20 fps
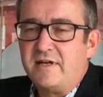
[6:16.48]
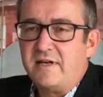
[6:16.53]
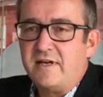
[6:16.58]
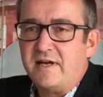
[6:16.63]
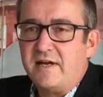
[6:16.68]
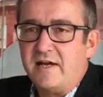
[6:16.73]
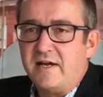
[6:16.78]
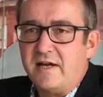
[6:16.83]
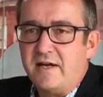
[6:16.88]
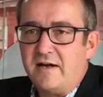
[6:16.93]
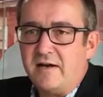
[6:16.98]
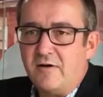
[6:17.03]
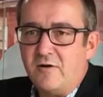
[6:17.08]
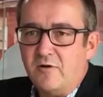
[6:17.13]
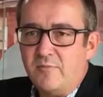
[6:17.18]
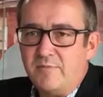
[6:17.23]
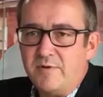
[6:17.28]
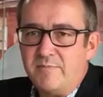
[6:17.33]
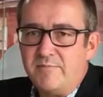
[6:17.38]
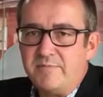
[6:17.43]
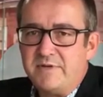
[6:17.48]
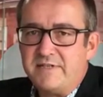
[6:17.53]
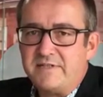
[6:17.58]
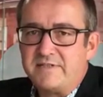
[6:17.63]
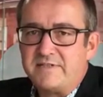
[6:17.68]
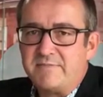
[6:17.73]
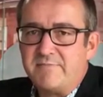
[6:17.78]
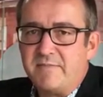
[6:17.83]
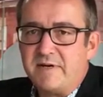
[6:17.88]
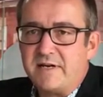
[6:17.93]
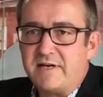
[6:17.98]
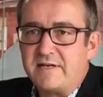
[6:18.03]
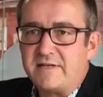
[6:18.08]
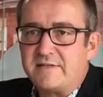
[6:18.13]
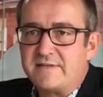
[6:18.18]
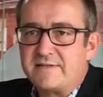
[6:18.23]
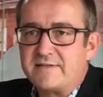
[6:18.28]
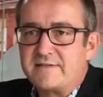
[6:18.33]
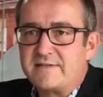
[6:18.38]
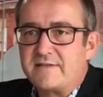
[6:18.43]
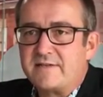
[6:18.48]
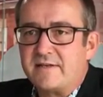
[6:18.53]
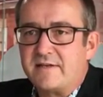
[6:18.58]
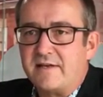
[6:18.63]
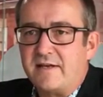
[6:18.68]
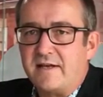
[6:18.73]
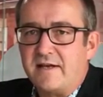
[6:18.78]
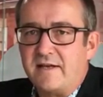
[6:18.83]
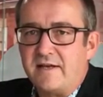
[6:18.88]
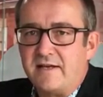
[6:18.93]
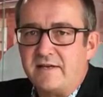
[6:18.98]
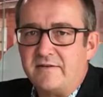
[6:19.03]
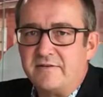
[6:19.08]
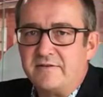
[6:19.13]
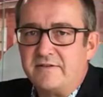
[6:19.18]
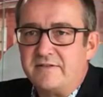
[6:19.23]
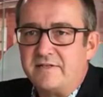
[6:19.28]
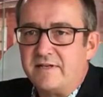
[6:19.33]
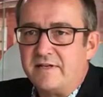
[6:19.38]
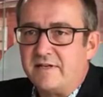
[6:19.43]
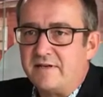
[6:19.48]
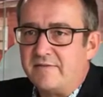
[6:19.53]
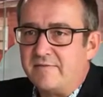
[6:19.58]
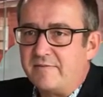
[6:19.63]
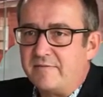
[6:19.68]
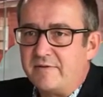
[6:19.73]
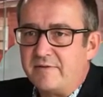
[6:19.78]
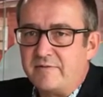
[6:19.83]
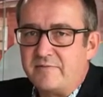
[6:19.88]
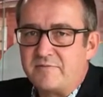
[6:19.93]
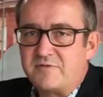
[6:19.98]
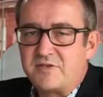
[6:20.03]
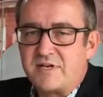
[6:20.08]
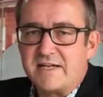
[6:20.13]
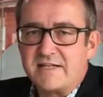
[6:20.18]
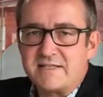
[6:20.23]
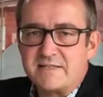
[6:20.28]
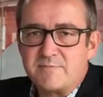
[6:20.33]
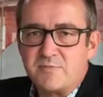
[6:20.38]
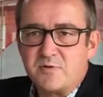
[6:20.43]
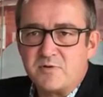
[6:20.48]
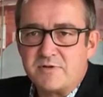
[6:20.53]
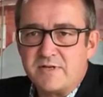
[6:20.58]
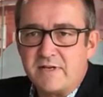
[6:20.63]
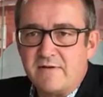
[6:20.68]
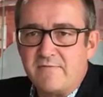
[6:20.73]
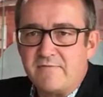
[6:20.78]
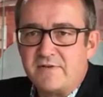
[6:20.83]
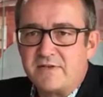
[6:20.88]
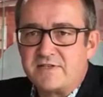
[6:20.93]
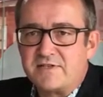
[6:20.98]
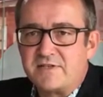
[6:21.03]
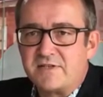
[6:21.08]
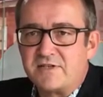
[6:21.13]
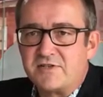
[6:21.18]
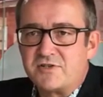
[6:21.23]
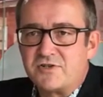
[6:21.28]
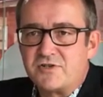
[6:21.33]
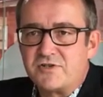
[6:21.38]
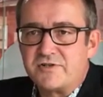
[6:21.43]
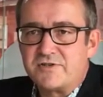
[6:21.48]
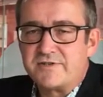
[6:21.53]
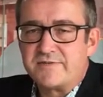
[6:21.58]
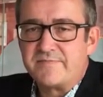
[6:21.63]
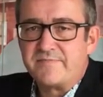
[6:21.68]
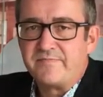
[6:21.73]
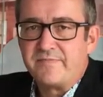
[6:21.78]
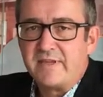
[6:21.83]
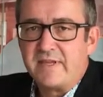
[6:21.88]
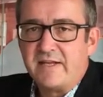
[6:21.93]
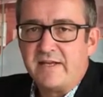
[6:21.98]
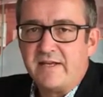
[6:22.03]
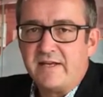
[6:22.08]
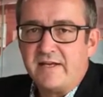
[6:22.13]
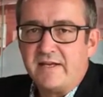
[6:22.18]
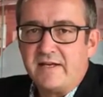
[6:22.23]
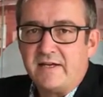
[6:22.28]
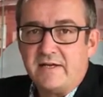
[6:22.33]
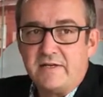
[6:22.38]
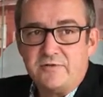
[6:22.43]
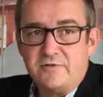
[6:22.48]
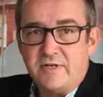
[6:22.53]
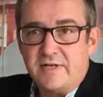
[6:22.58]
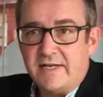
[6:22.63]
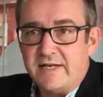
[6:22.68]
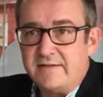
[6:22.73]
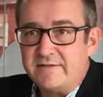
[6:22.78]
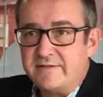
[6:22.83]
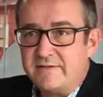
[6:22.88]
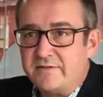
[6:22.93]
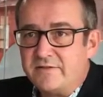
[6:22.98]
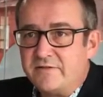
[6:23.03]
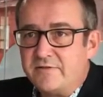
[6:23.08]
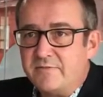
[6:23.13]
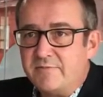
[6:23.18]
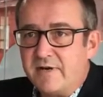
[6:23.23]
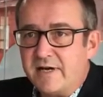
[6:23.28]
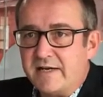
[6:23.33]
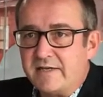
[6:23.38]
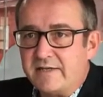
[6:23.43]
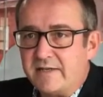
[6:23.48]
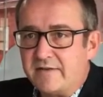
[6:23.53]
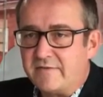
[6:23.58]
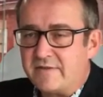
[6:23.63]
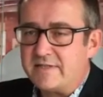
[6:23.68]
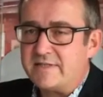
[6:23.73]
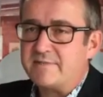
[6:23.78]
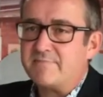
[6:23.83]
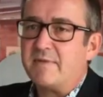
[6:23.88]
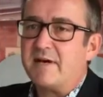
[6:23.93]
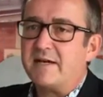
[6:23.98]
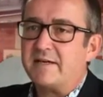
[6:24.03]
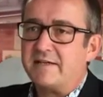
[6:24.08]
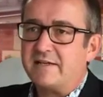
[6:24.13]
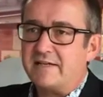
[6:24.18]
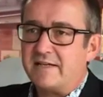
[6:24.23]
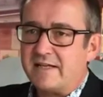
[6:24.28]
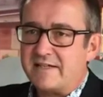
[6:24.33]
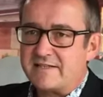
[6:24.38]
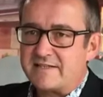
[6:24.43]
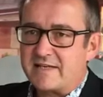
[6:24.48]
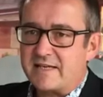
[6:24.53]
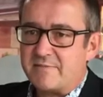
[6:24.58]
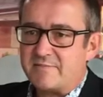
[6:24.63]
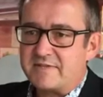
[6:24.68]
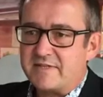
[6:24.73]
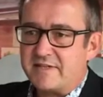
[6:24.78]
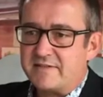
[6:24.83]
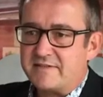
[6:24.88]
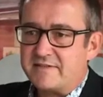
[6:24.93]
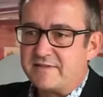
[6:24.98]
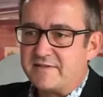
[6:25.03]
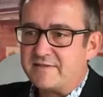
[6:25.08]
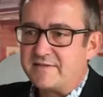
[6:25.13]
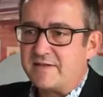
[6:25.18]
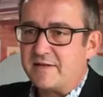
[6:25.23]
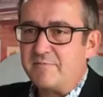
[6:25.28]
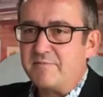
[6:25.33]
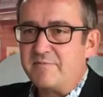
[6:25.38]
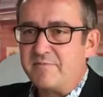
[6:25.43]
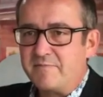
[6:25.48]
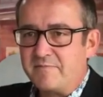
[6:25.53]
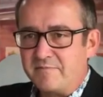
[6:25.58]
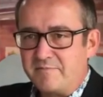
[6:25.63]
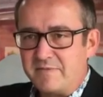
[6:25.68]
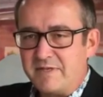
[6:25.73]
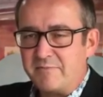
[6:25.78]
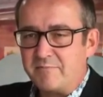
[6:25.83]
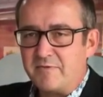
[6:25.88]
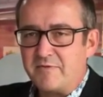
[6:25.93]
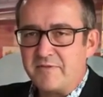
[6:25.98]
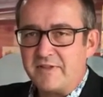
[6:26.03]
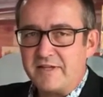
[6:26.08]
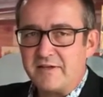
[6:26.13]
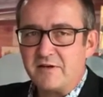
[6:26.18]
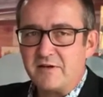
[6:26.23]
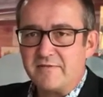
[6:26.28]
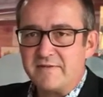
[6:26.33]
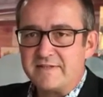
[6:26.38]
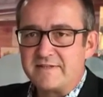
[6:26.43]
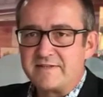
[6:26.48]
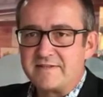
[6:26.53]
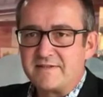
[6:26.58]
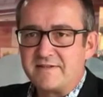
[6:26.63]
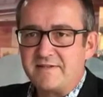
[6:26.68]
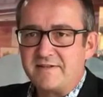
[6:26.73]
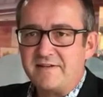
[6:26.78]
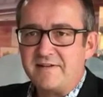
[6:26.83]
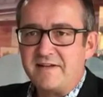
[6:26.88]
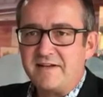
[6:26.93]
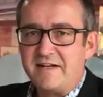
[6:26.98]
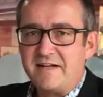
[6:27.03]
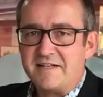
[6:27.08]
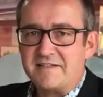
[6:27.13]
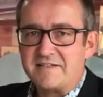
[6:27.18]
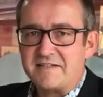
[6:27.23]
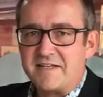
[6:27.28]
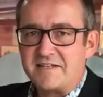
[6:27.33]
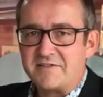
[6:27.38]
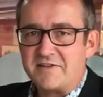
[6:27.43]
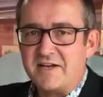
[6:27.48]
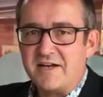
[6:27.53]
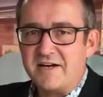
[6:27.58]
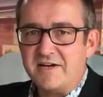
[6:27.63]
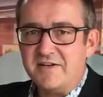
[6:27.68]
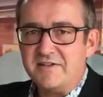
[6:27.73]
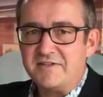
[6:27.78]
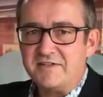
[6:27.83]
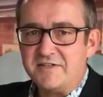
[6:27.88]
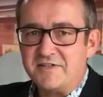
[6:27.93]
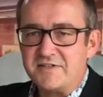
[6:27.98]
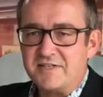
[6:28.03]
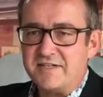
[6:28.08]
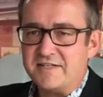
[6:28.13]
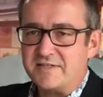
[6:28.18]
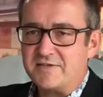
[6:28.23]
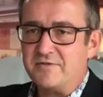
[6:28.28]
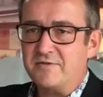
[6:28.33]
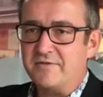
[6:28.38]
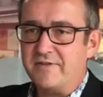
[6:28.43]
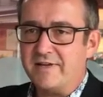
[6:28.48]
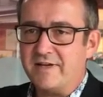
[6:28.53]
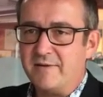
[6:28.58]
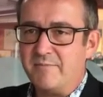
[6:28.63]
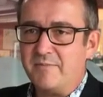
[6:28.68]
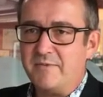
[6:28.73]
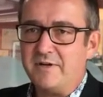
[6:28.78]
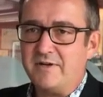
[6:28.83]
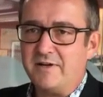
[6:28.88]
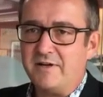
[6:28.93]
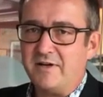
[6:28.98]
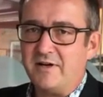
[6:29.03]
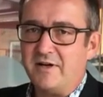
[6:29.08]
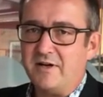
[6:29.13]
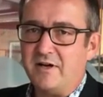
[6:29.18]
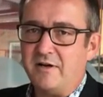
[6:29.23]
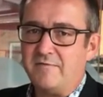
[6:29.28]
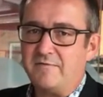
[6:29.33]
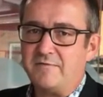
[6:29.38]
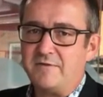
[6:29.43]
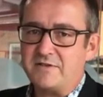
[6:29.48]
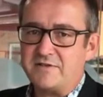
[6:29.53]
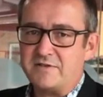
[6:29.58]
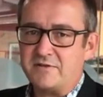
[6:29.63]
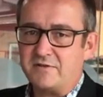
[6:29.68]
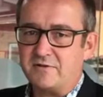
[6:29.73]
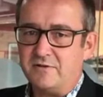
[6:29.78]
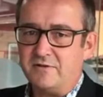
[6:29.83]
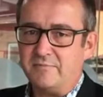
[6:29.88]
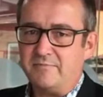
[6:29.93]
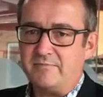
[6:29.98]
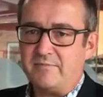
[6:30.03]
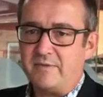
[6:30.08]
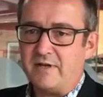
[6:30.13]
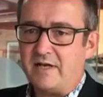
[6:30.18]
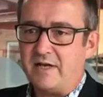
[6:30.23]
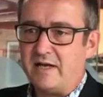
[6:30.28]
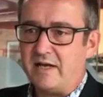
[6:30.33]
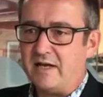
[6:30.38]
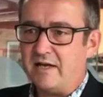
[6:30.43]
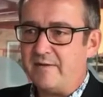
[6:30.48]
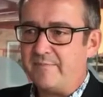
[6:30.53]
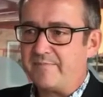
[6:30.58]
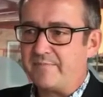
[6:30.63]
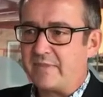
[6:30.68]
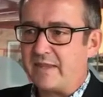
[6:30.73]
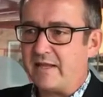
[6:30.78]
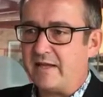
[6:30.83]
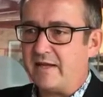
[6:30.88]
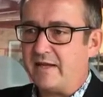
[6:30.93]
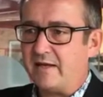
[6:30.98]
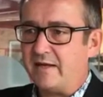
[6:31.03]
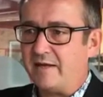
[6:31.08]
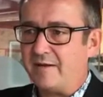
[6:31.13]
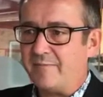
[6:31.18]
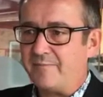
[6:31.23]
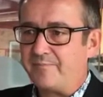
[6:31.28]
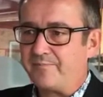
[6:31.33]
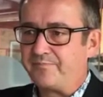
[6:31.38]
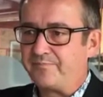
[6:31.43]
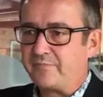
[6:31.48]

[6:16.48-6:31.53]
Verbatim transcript: uh, open pit mines, uh, and uh, transport infrastructures related to mining. These mining landscapes that some people think of as, as, as a heritage is to them a, a physical um, um